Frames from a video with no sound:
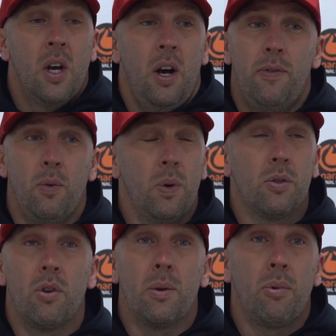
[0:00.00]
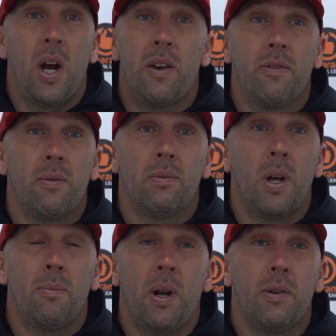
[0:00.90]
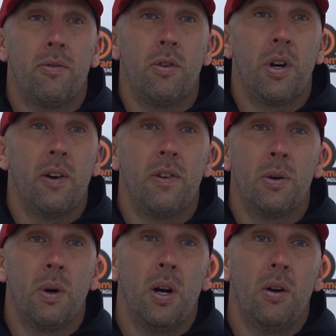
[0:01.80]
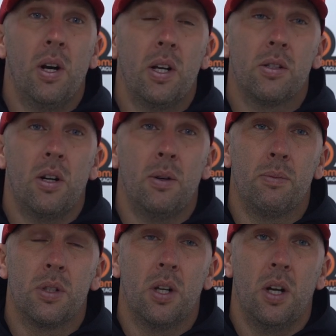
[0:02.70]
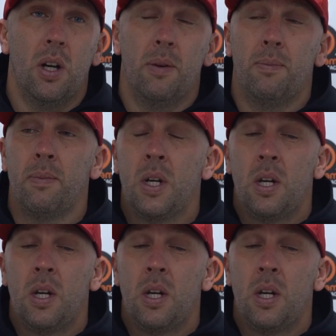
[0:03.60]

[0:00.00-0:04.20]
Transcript: I thought we was really brave and, and played through that really well at times um,